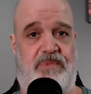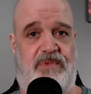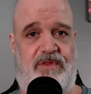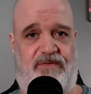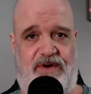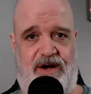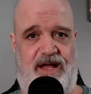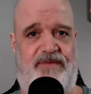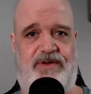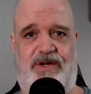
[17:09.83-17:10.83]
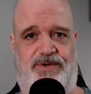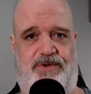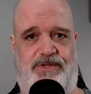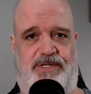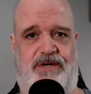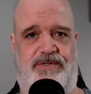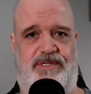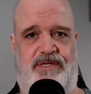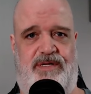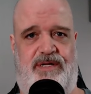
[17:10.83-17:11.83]
The far left controls those.
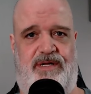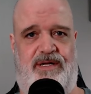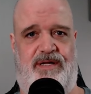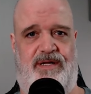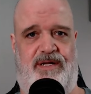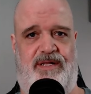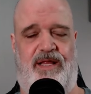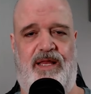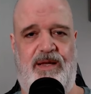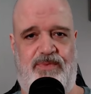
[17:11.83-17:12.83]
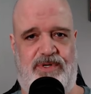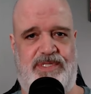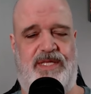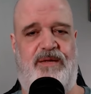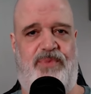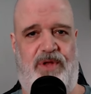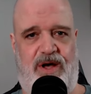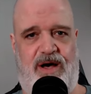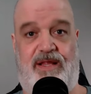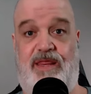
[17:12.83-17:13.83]
The liberals and the
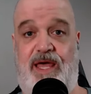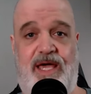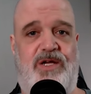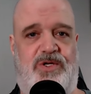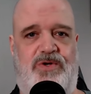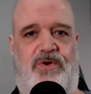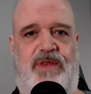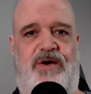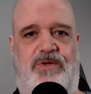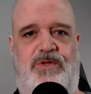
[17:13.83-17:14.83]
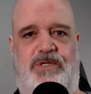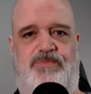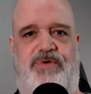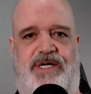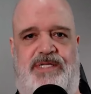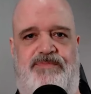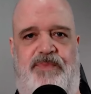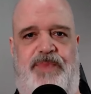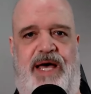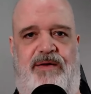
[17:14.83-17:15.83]
Bloc, they control those press
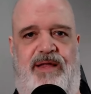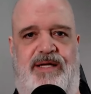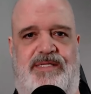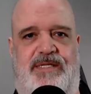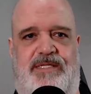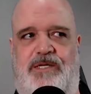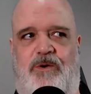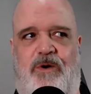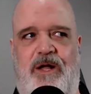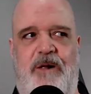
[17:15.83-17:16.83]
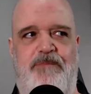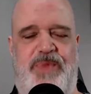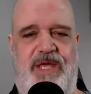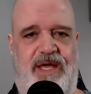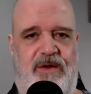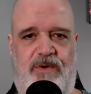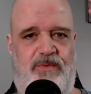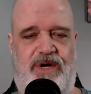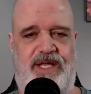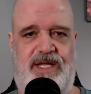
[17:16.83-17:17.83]
outlets. So, you know,
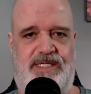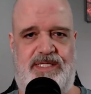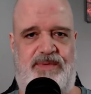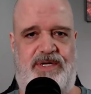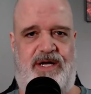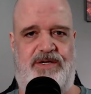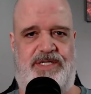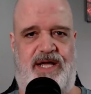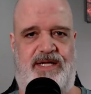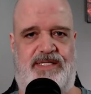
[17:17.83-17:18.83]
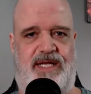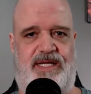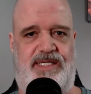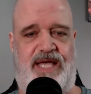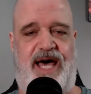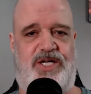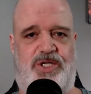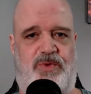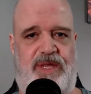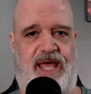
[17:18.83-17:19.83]
what he doesn't seem to understand is that he's
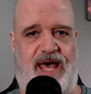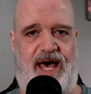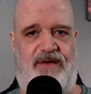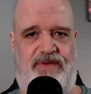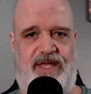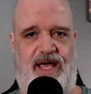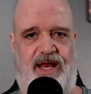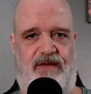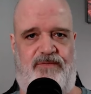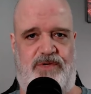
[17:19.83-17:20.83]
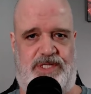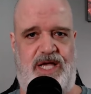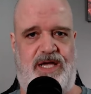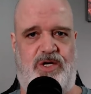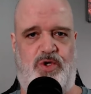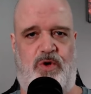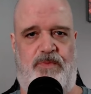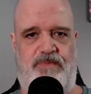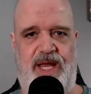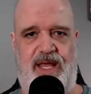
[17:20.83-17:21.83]
actually advocating for
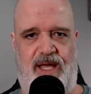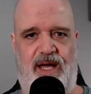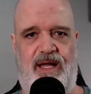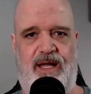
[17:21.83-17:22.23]
state-controlled media